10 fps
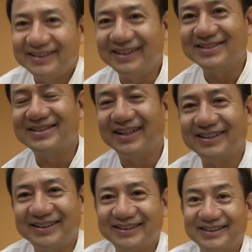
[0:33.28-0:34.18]
They
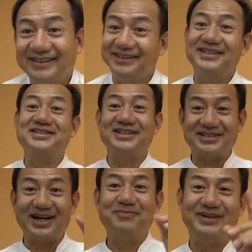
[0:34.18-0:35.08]
started, this
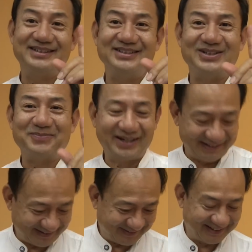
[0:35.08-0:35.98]
company is in
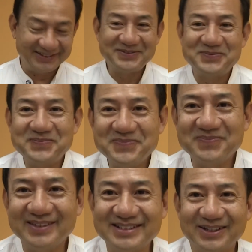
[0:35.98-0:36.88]
Japan, okay?
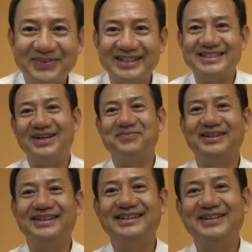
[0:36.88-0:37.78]
It's a Japanese
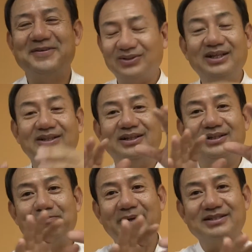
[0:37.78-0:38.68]
company.
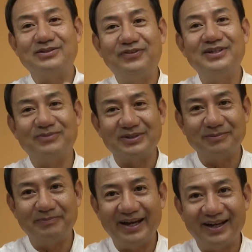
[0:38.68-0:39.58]
The base first was
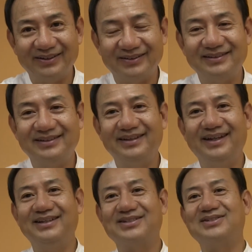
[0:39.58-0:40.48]
a piano,
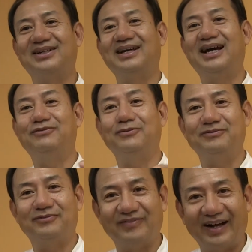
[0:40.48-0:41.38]
then they started to have
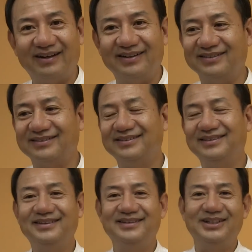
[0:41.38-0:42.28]
violin.
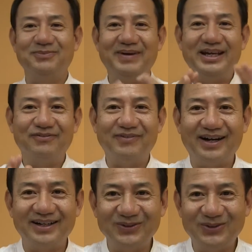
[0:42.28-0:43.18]
They make a
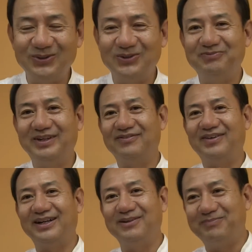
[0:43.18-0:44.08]
violin too, make
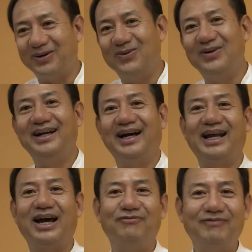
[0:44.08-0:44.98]
violin bow,
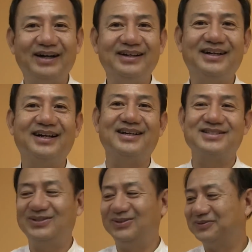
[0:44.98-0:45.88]
and have violin
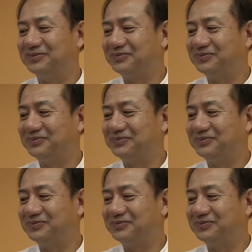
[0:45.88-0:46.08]
class too.